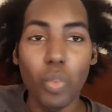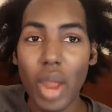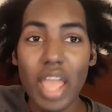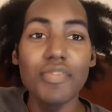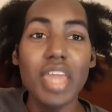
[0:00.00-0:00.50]

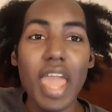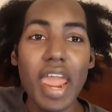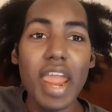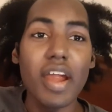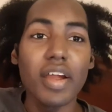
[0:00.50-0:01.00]
wavy
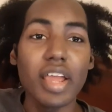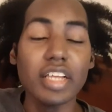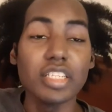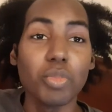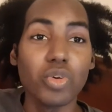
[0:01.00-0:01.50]
hair
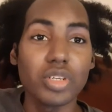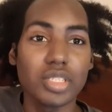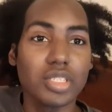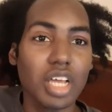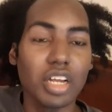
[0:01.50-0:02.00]
is more
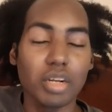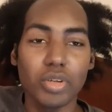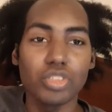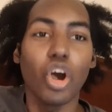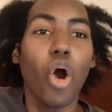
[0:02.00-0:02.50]

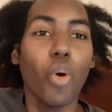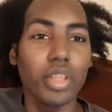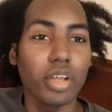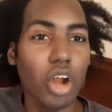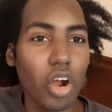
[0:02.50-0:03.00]
susceptible to holding
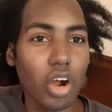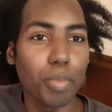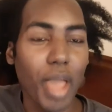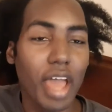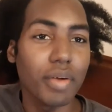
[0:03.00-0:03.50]
a curl
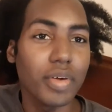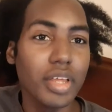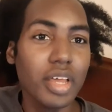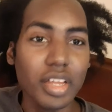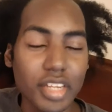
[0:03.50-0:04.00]
pattern
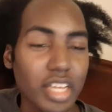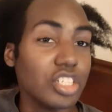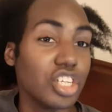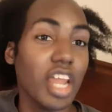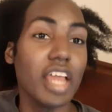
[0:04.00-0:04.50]
than
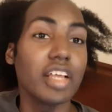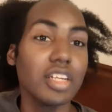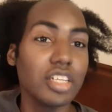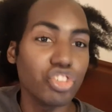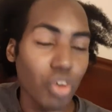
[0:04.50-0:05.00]

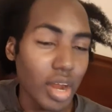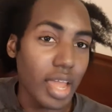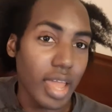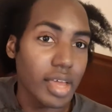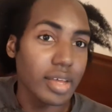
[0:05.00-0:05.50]
genetically straight
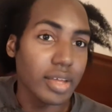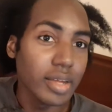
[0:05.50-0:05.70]
hair.